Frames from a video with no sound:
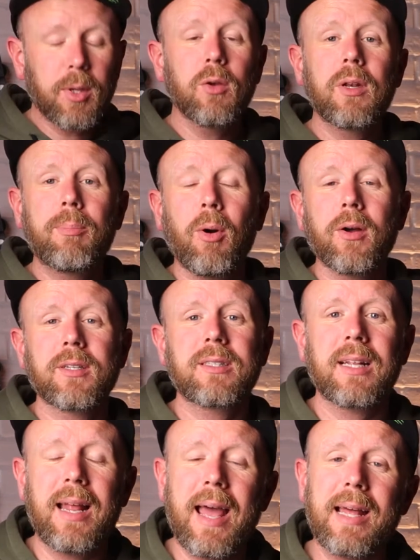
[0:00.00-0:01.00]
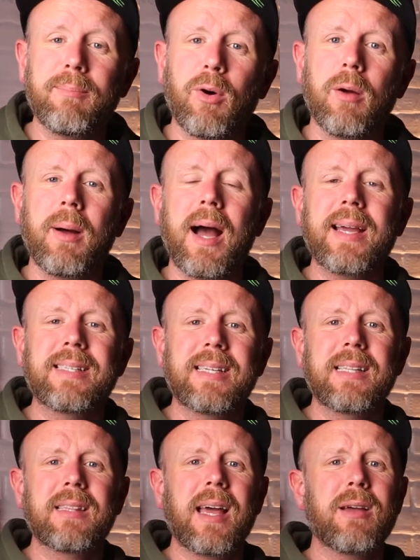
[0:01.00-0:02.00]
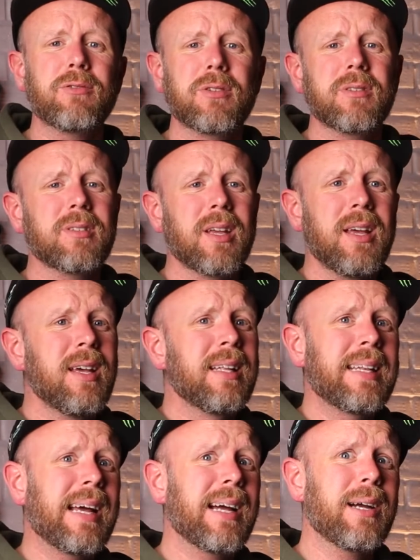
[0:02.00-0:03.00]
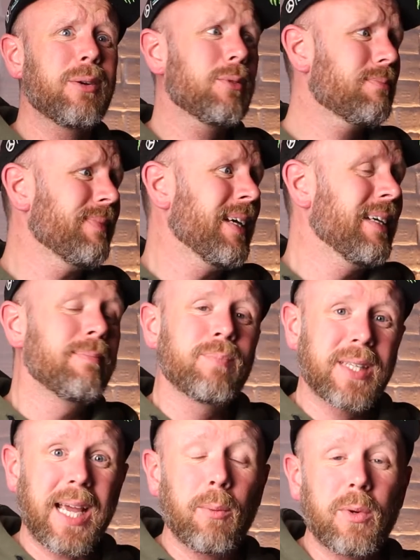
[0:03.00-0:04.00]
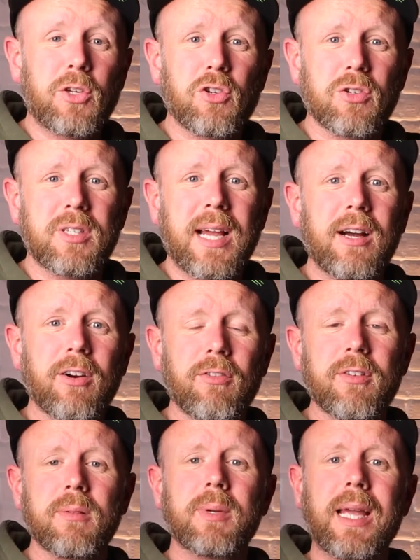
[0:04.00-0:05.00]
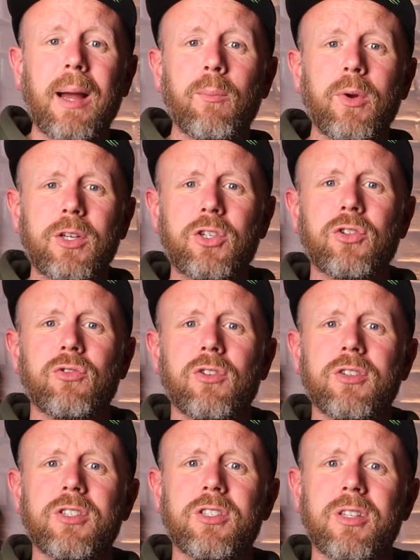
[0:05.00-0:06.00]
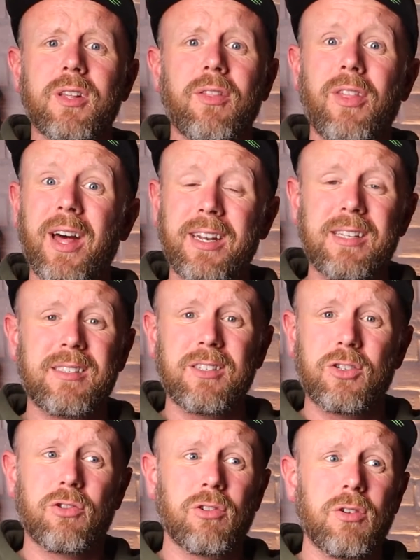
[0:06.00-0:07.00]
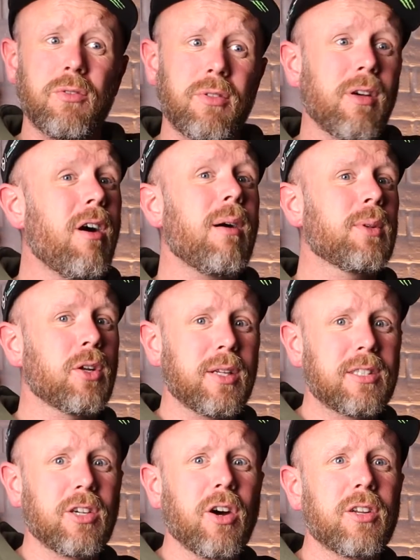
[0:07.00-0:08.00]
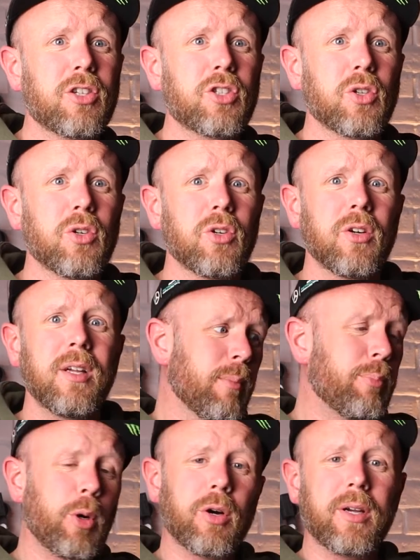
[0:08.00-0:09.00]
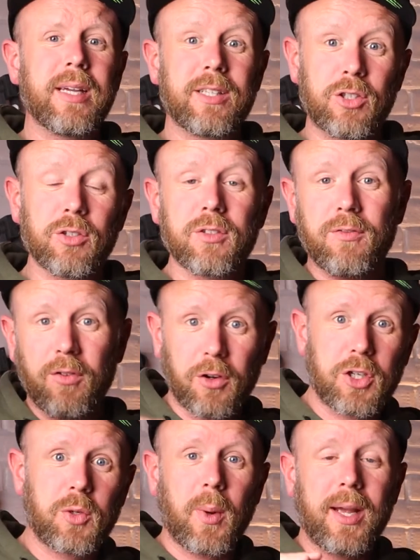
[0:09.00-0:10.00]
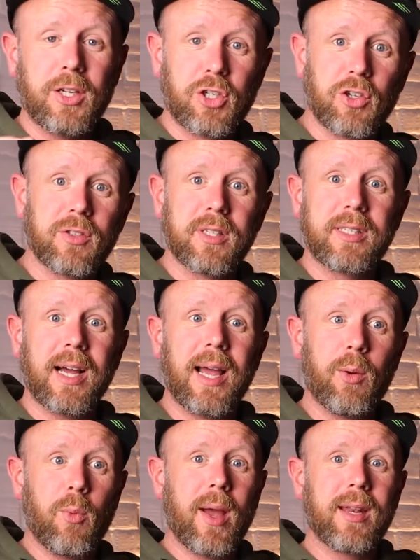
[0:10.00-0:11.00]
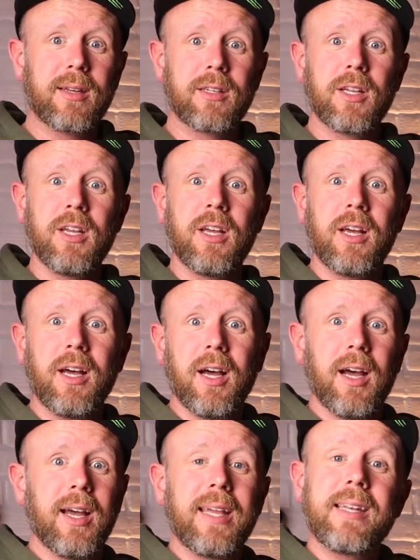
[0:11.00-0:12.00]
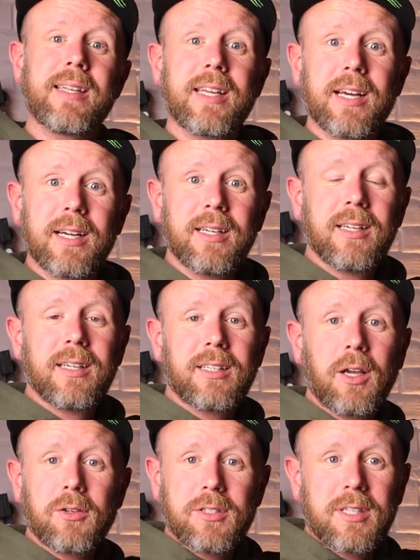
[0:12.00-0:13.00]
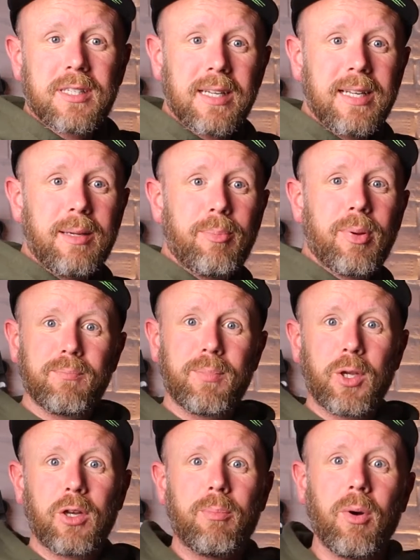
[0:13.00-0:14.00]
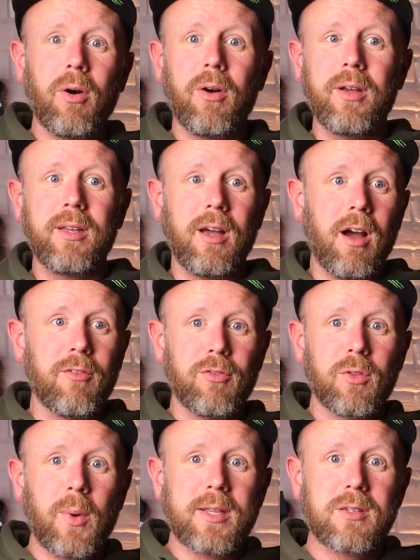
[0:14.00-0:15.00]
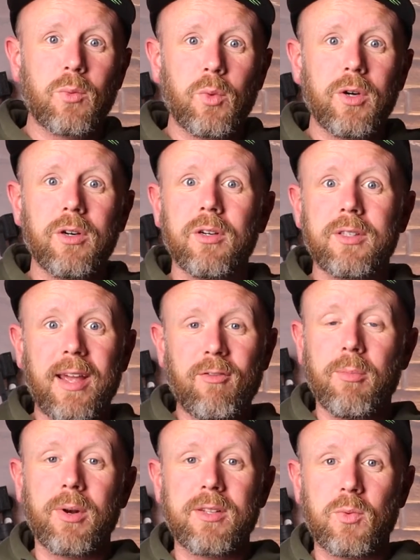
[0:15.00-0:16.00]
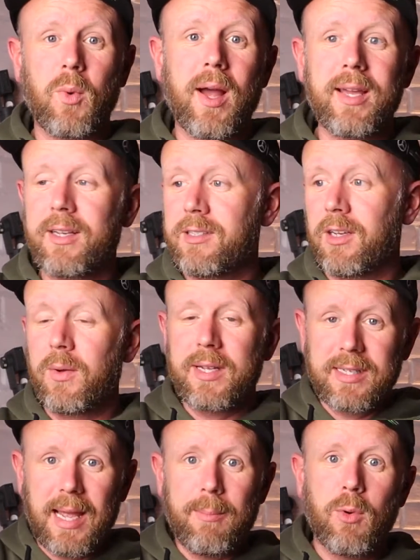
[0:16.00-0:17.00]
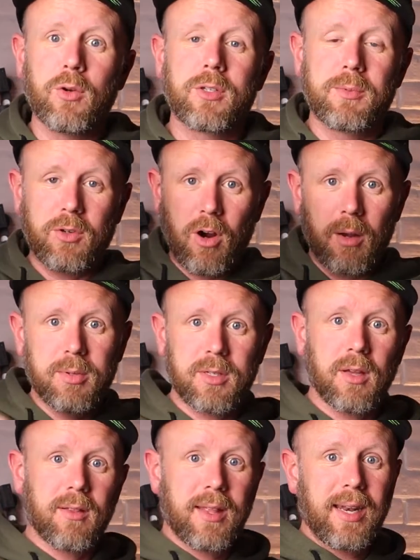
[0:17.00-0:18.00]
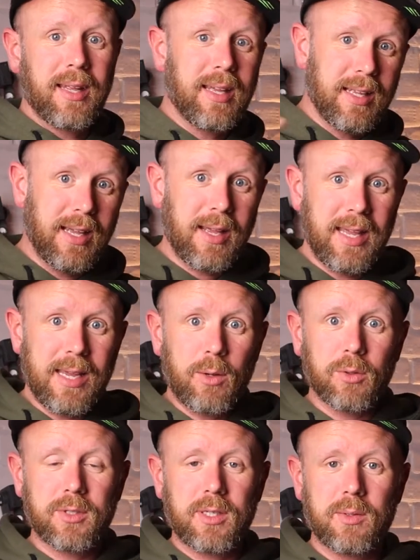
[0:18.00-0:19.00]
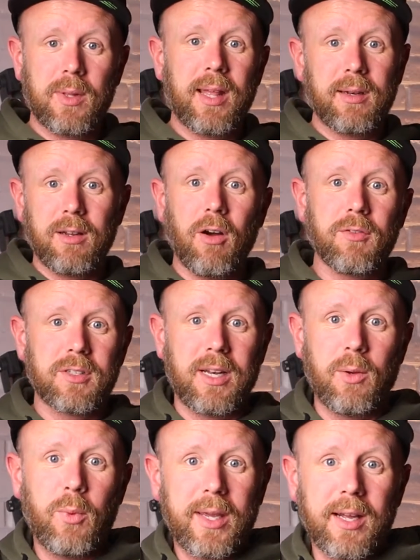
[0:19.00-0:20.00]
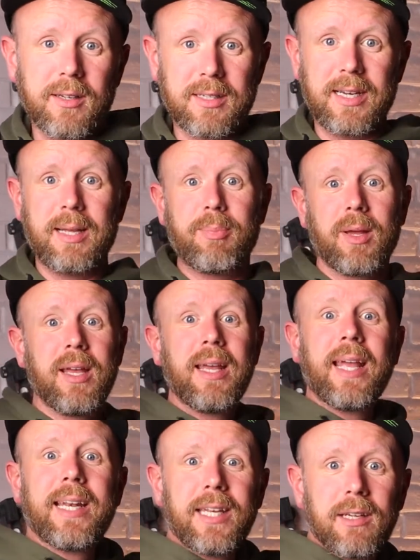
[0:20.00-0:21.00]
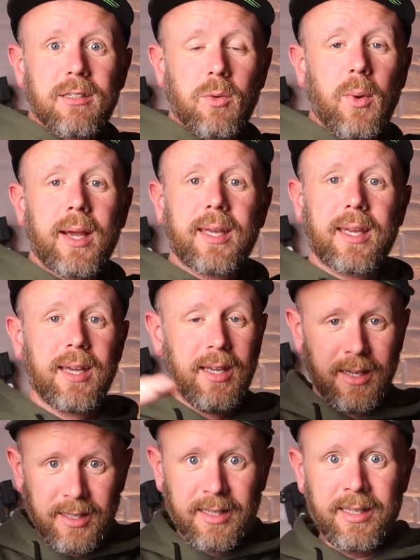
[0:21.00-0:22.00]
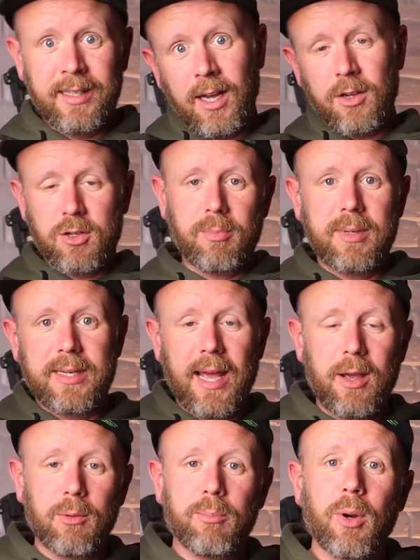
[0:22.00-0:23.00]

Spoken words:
PewDiePie is still ahead by about 18,000. Now, can we trust the algorithm? Can we trust that is the truth? I'm not entirely sure, but it does fluctuate during the day when India goes to sleep. PewDiePie over in the Western world, everybody's awake, so he's getting more subscribers. So then it equals it. Then obviously we go to sleep, India's awake, it goes up and down.